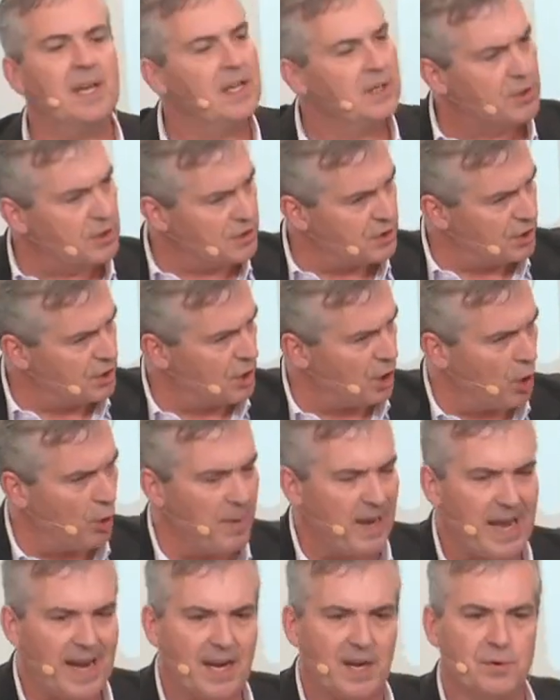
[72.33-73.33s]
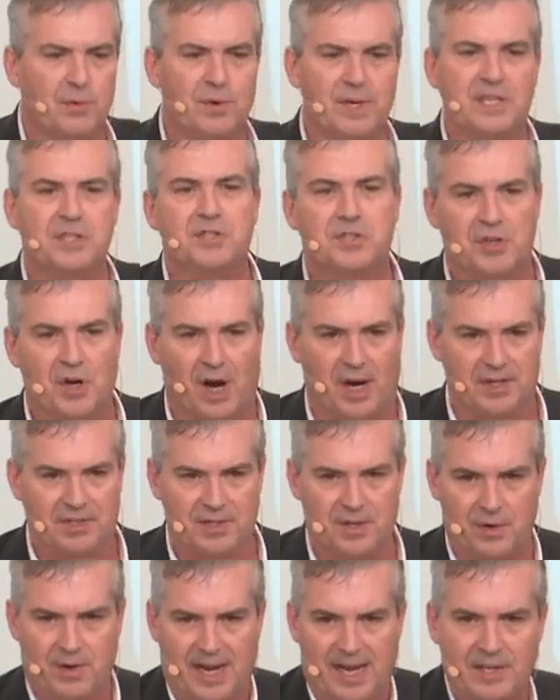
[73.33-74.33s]
Just go back and restart,
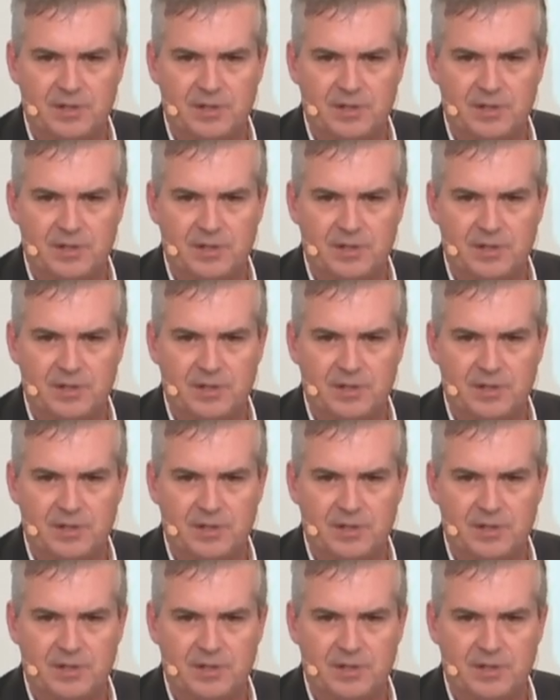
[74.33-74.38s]
okay?